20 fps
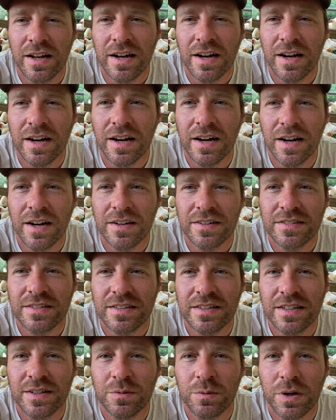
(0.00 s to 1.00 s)
uh,
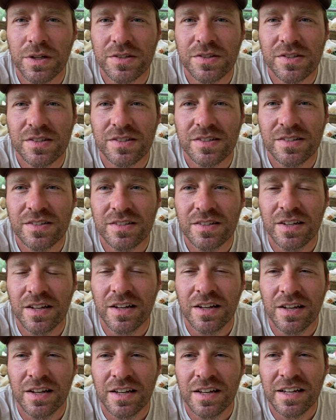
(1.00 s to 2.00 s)
and what's
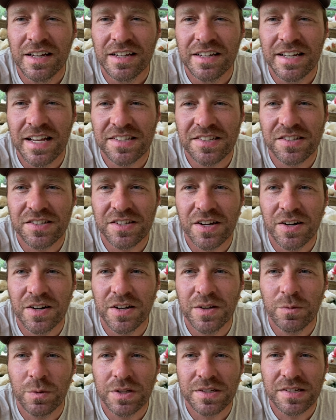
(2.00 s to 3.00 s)
necessary
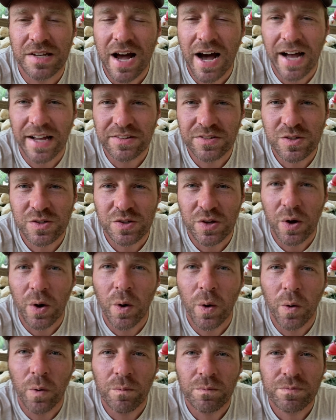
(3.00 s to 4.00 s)
and what's not.
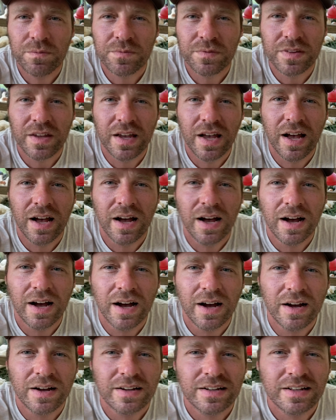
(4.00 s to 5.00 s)
So uh,